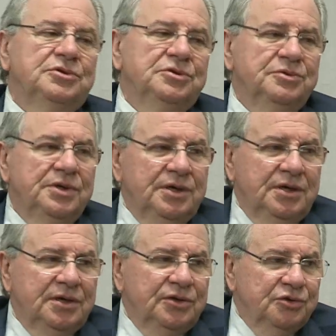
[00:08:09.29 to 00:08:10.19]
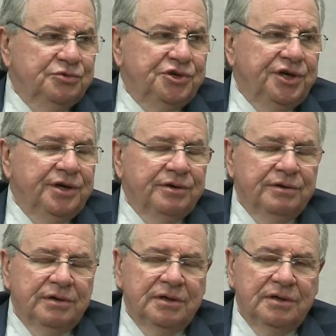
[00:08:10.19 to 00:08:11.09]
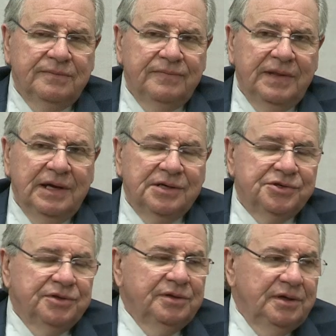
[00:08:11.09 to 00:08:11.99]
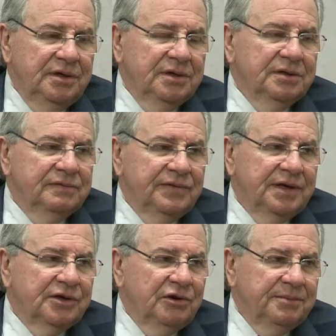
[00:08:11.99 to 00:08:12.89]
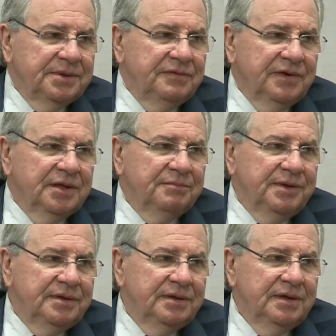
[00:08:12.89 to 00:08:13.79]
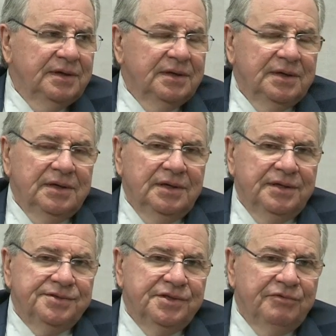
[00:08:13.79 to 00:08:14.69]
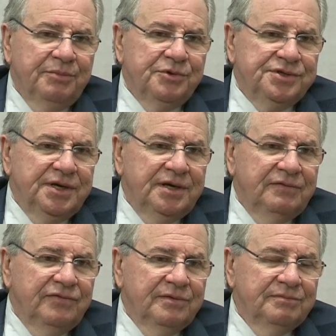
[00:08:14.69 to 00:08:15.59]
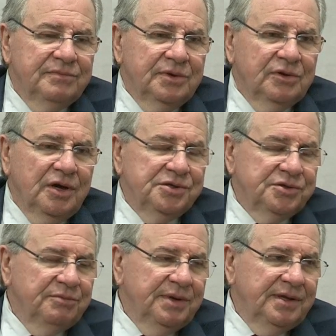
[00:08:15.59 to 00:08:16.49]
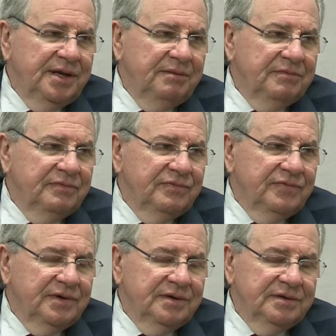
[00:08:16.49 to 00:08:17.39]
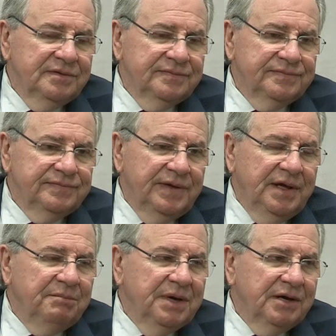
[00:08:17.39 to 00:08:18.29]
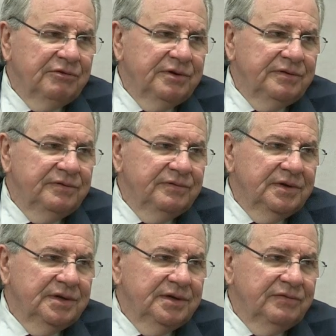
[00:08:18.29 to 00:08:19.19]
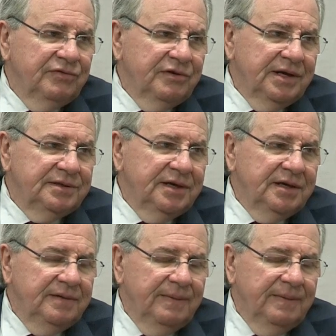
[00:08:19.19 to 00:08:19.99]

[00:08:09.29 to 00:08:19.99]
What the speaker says: to the new chair, actually, of economic development. It's the representative from Gloucester by the name of Ann Margaret Ferrante,